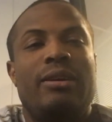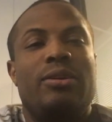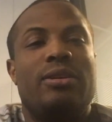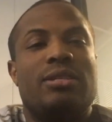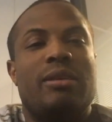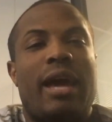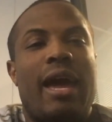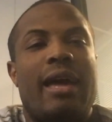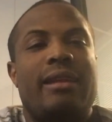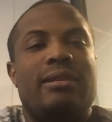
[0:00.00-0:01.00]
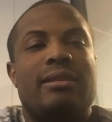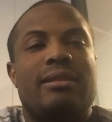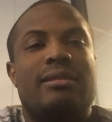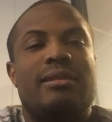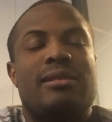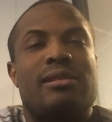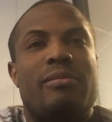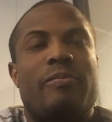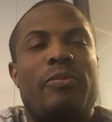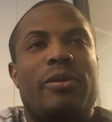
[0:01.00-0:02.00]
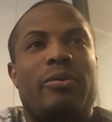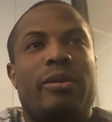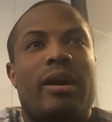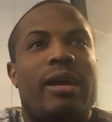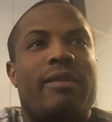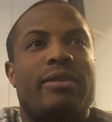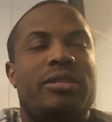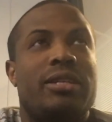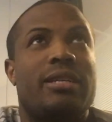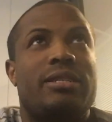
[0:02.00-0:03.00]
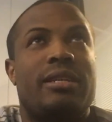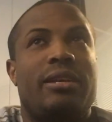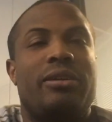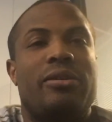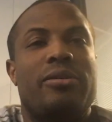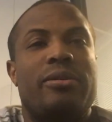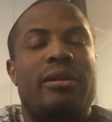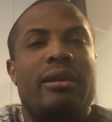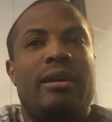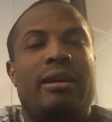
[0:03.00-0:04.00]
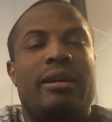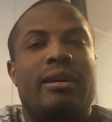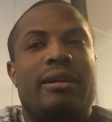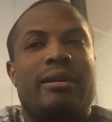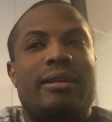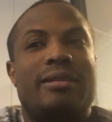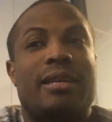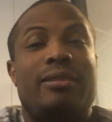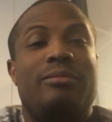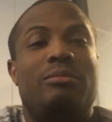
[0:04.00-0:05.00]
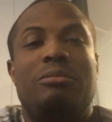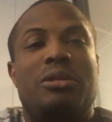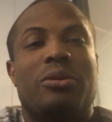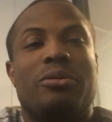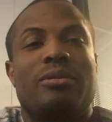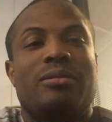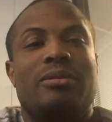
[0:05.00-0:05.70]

you can just add it to the system without having to change any code, because I don't